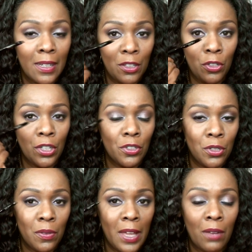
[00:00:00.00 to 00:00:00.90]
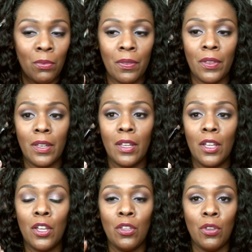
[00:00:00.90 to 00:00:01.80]
You can do that with it.
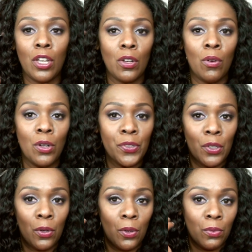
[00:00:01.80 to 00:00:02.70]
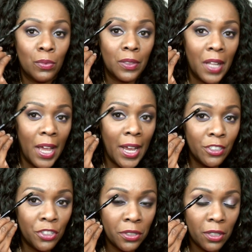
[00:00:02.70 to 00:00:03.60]
You can also
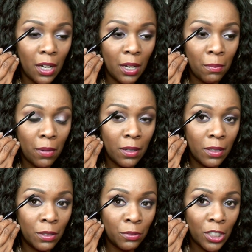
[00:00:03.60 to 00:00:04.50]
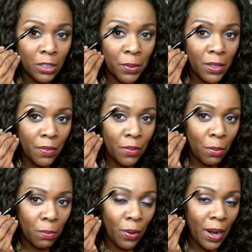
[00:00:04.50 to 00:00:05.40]
line just beneath your
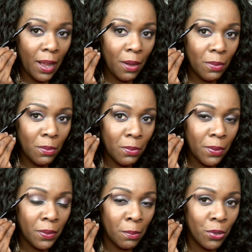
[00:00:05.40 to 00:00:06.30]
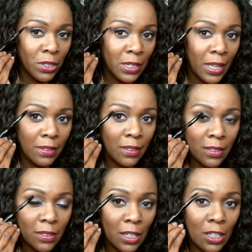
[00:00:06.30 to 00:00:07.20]
brow with a brush like
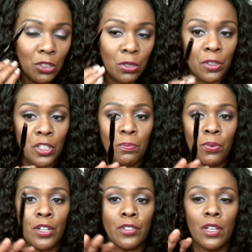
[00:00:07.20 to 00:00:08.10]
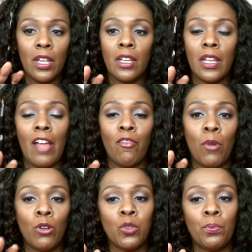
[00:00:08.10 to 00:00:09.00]
this. So this brush can have
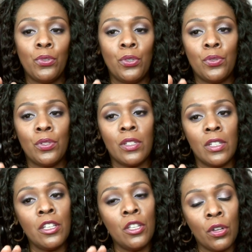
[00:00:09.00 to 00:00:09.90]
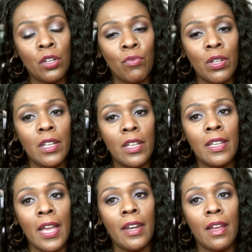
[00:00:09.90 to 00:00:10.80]
multiple uses in it. You could really
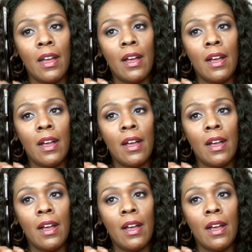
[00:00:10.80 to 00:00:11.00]
get